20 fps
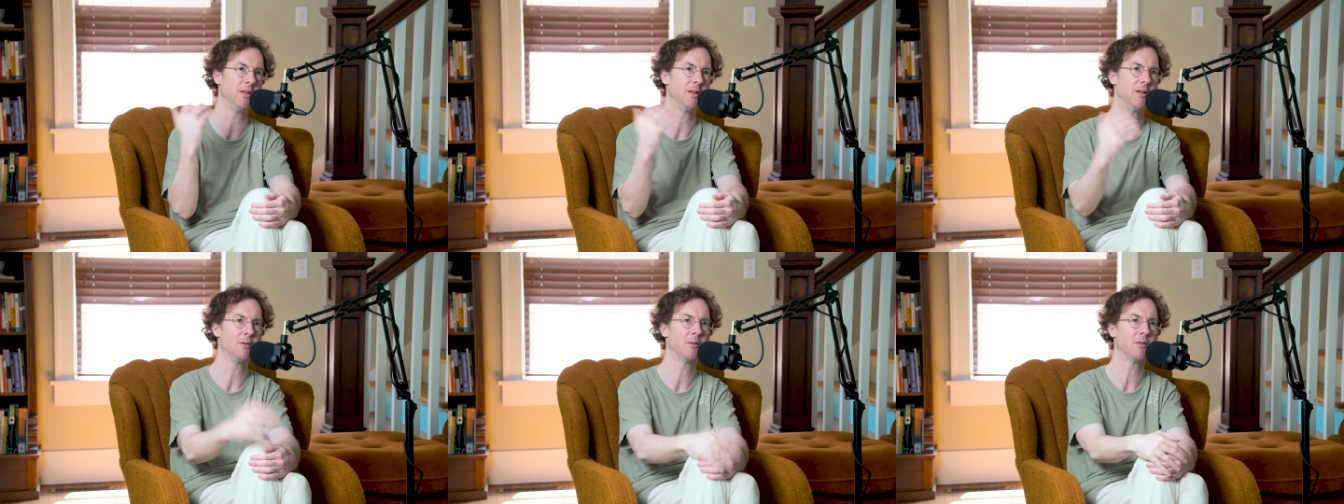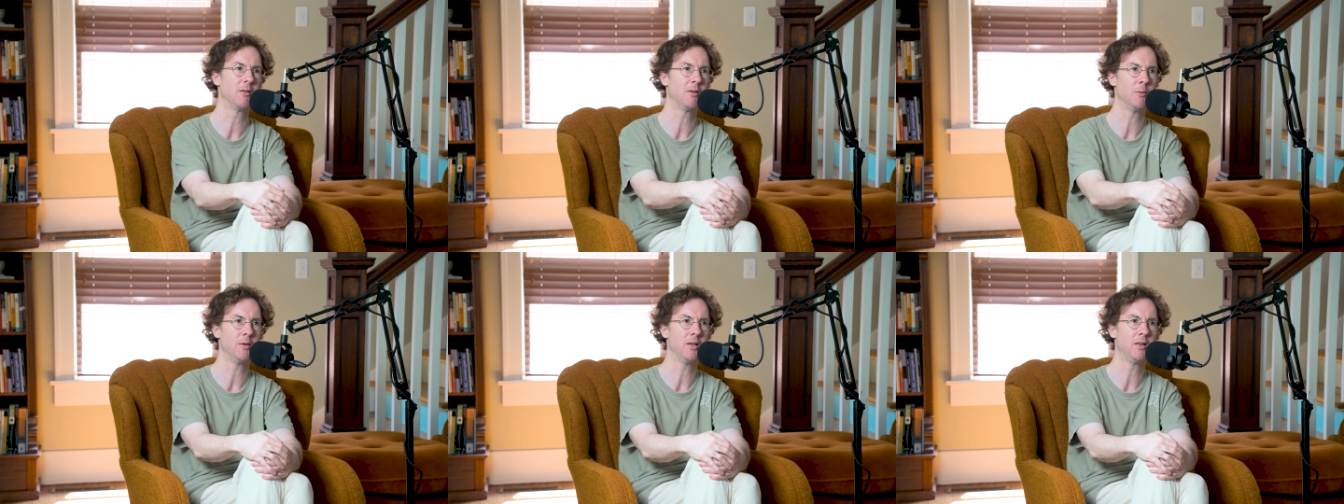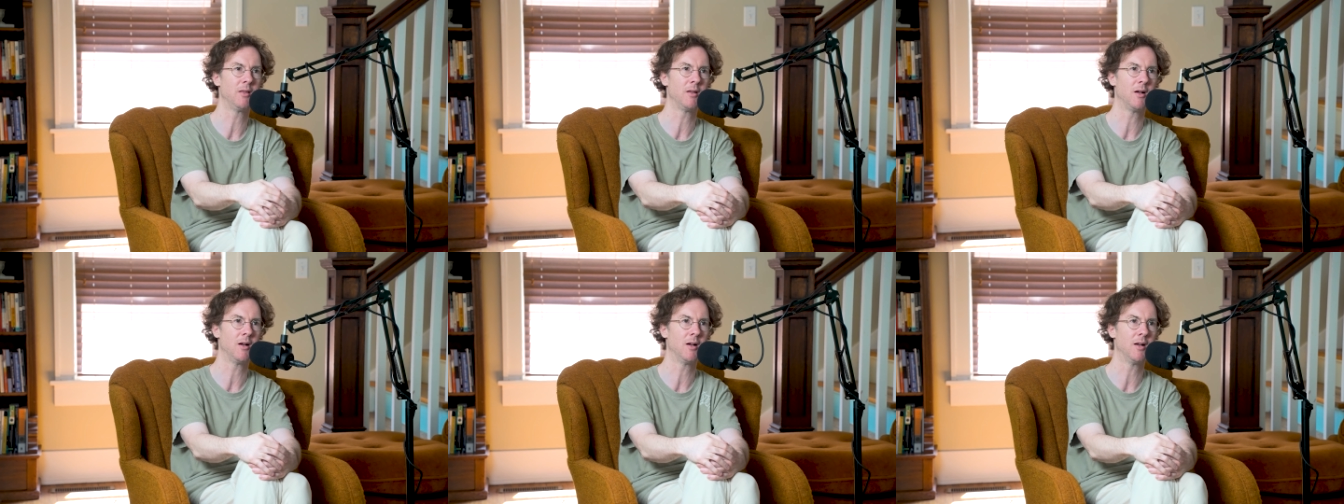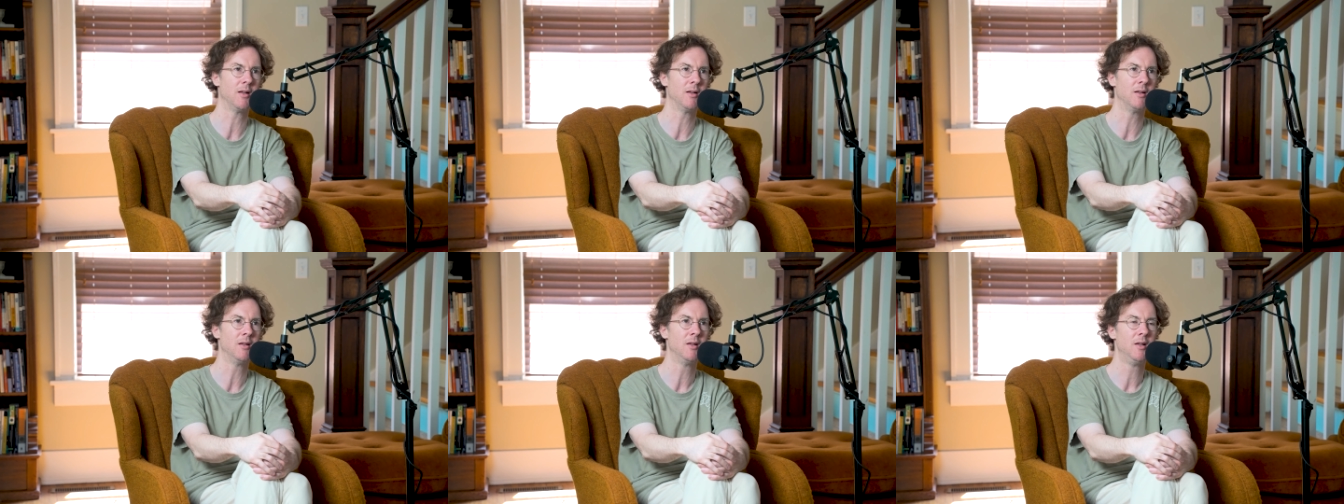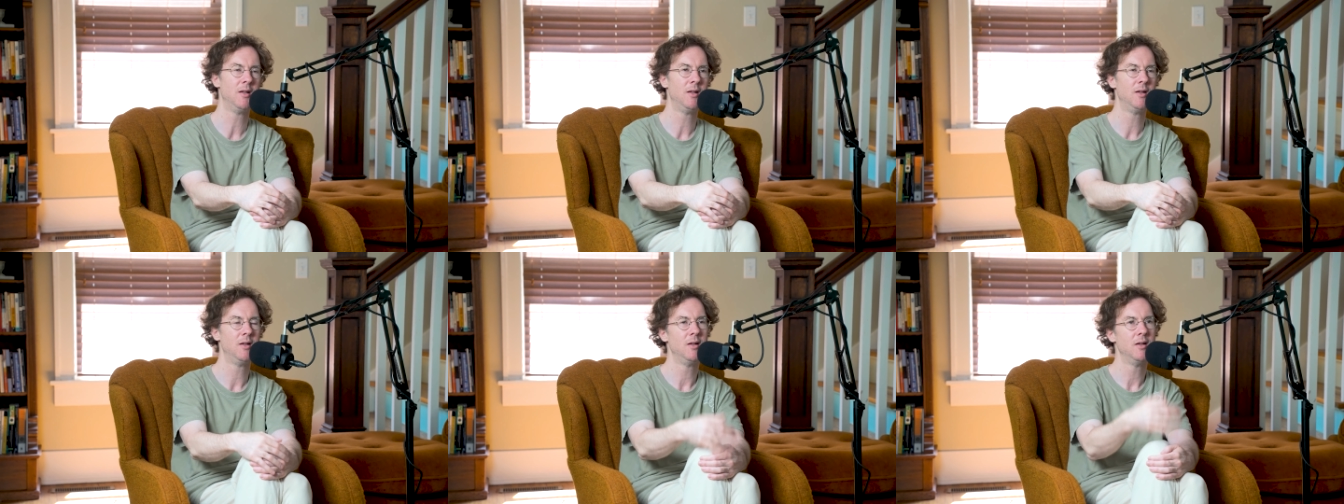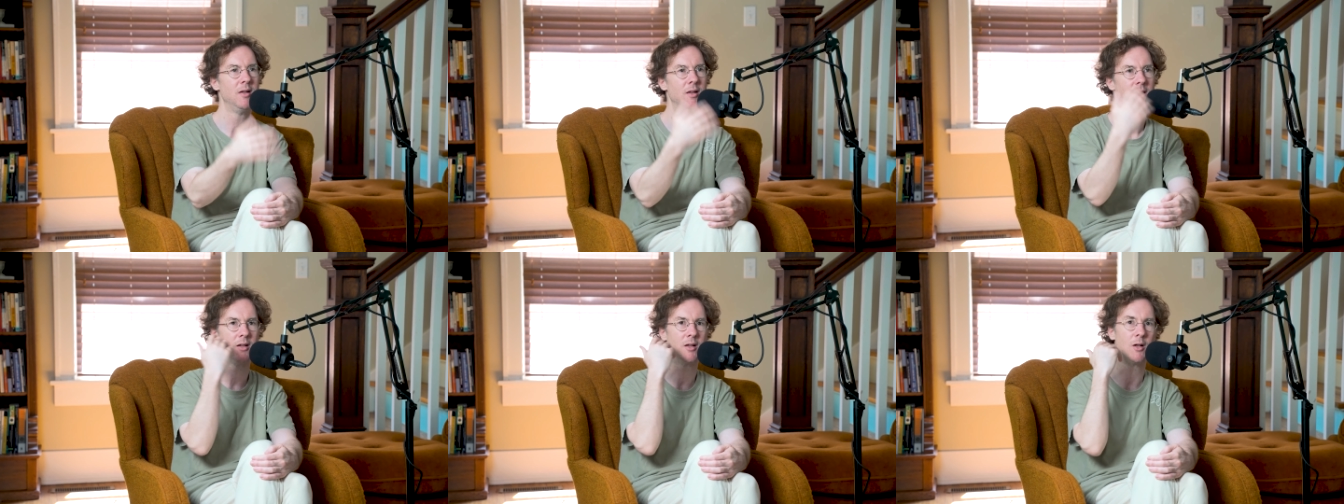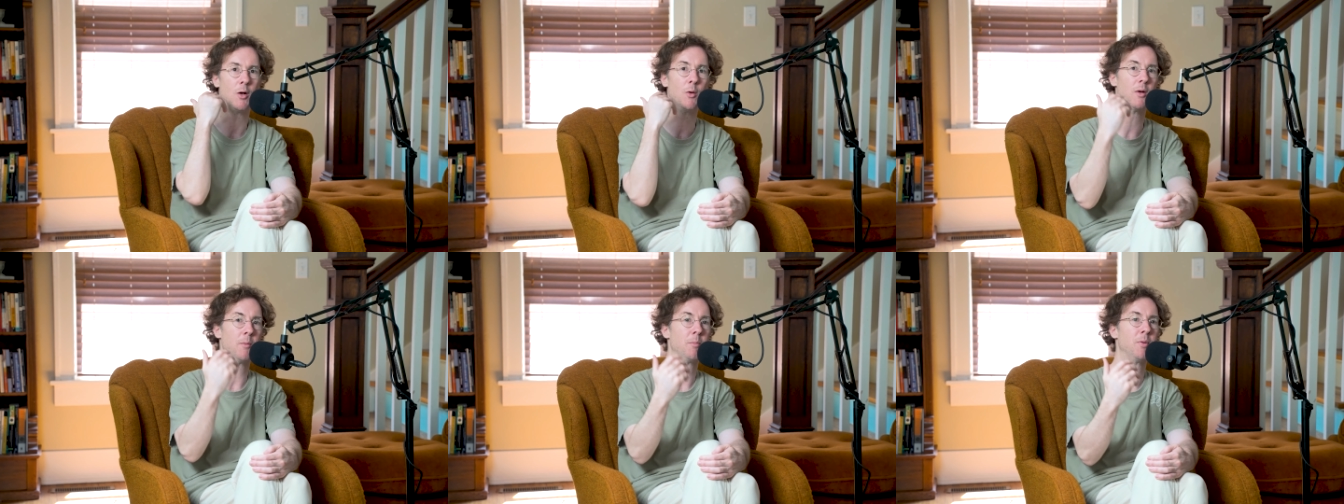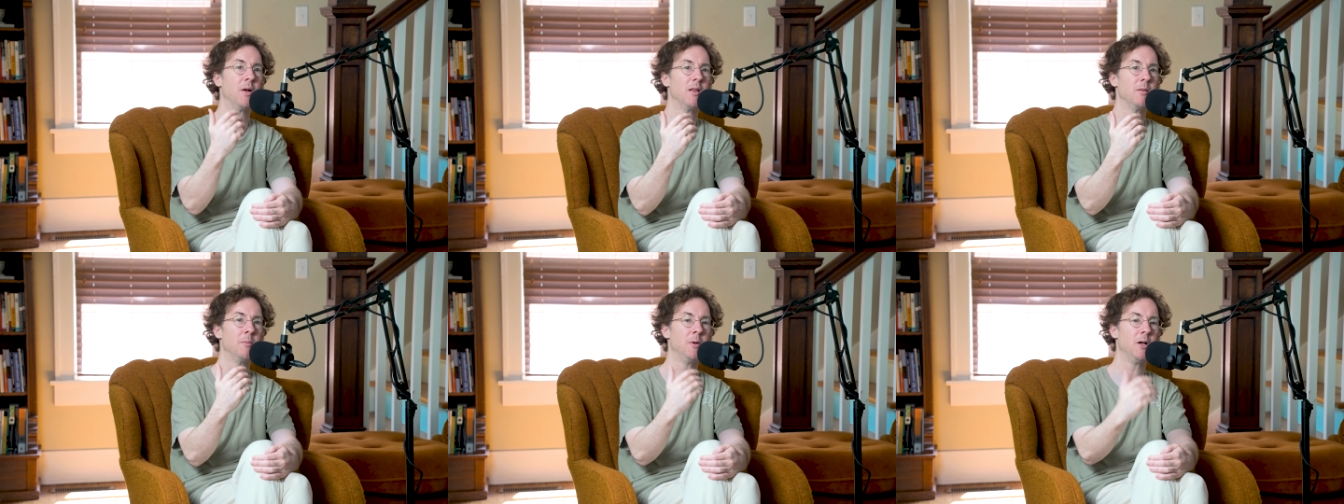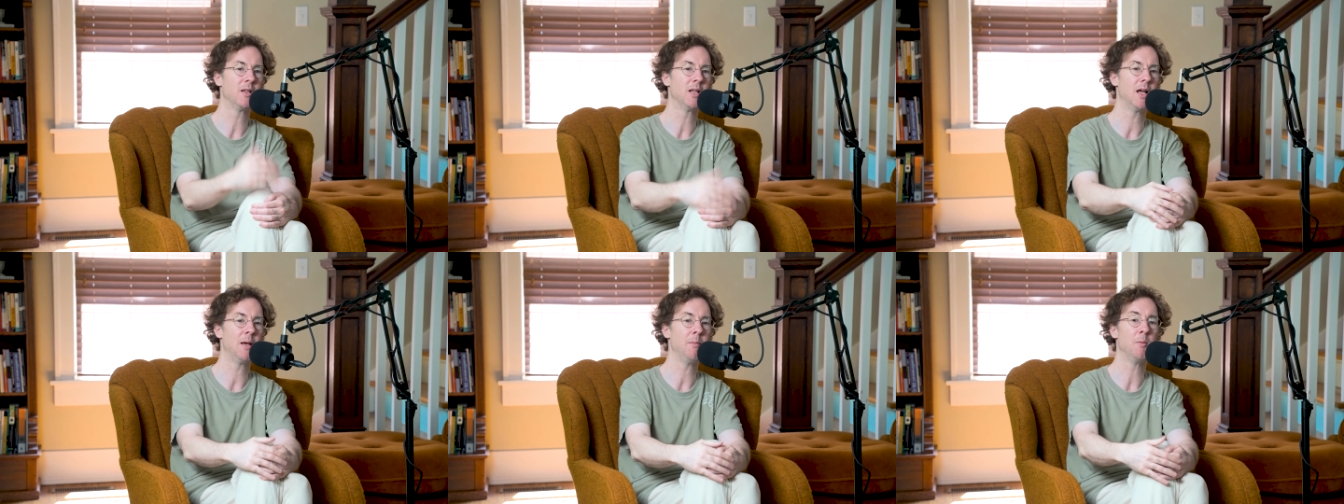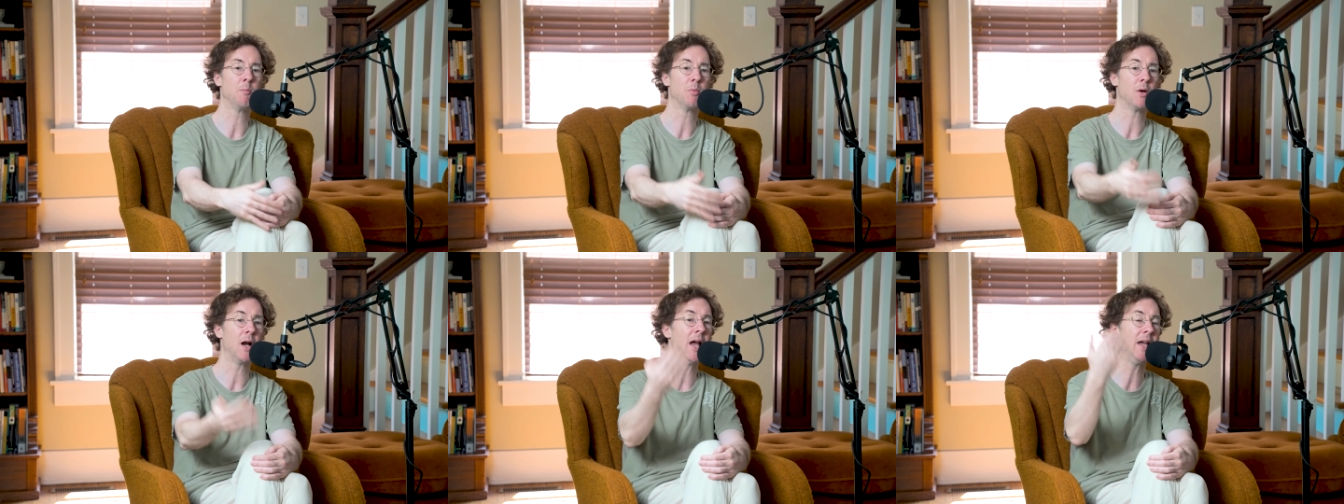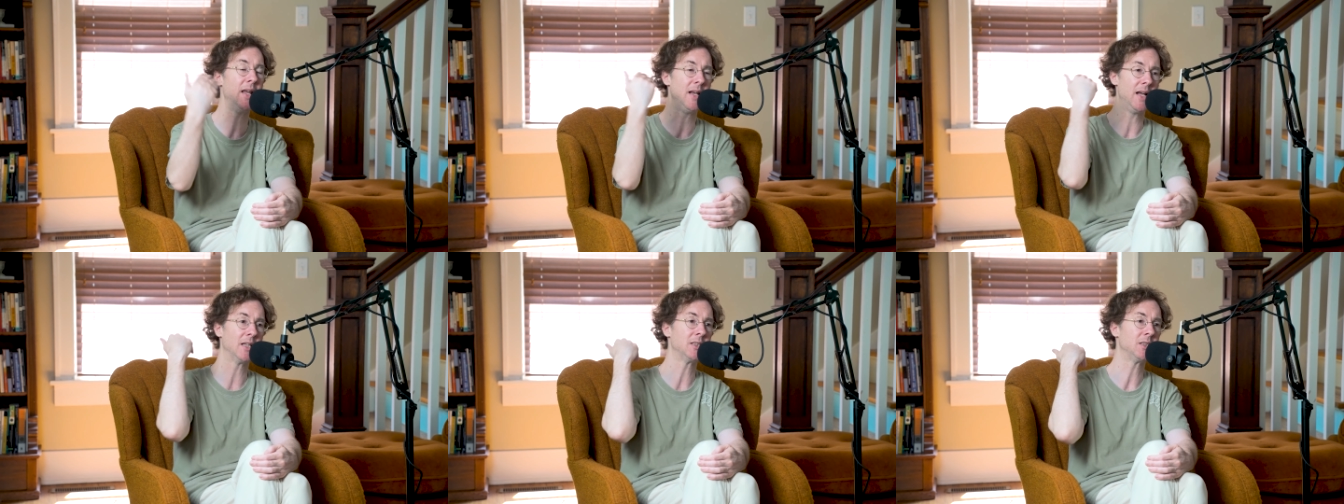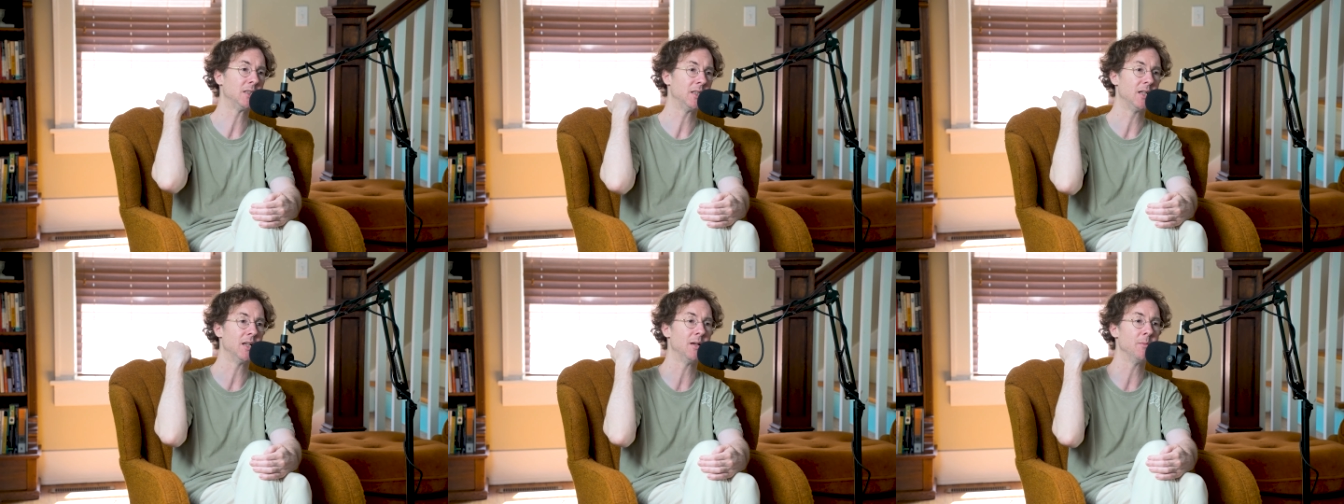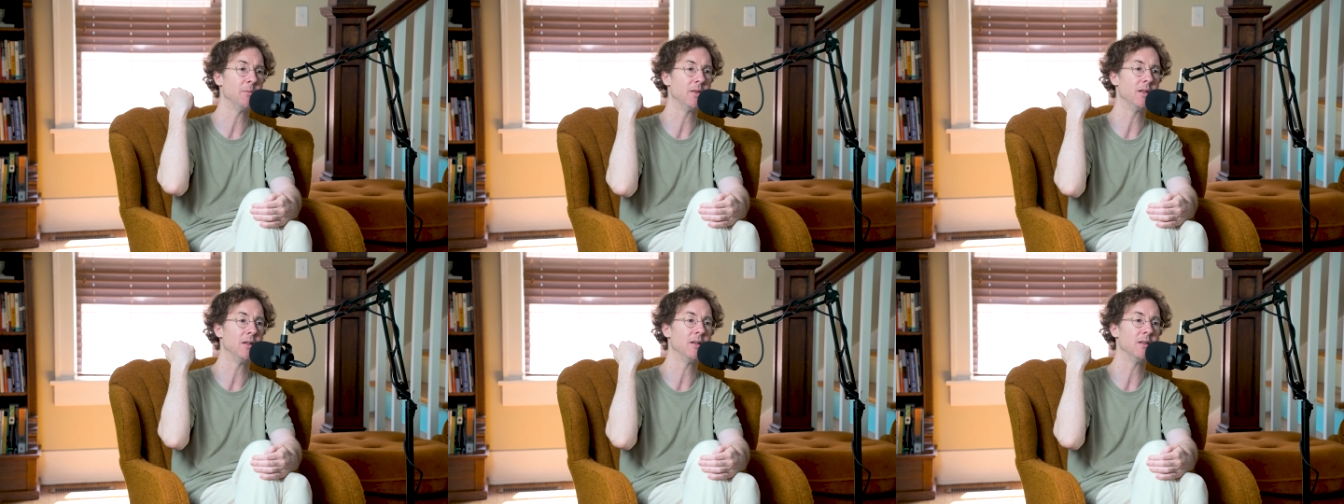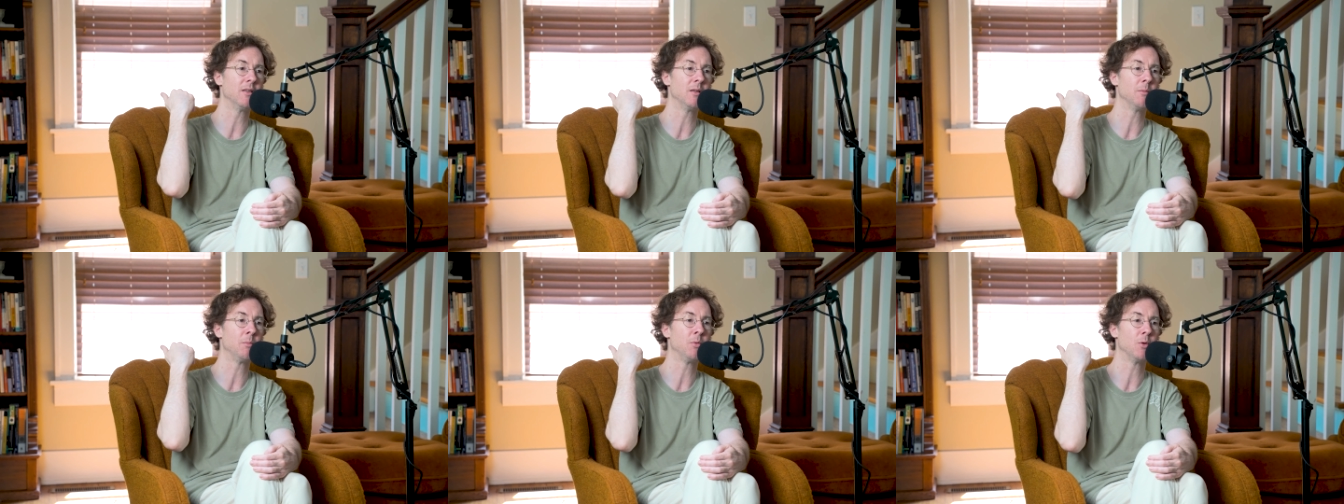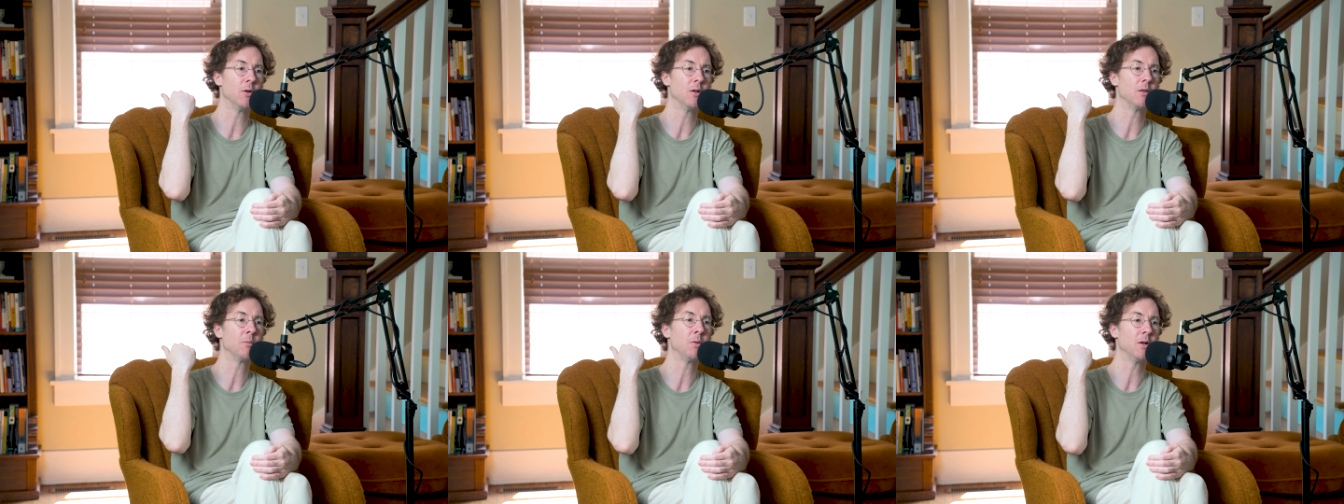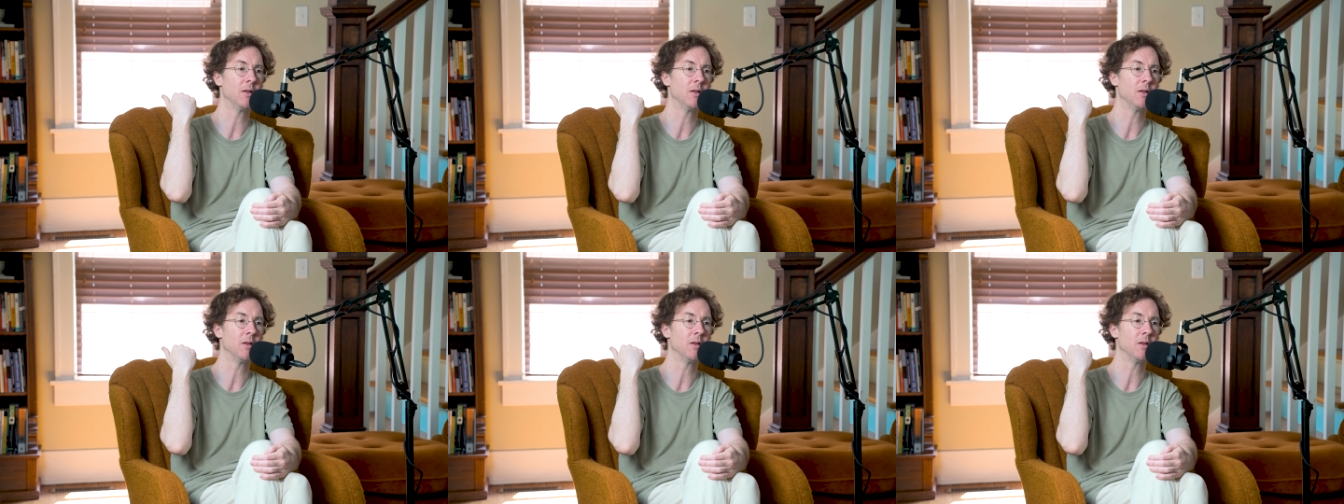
You know, so we started going to Prism all the time. And Brian actually comes in and supports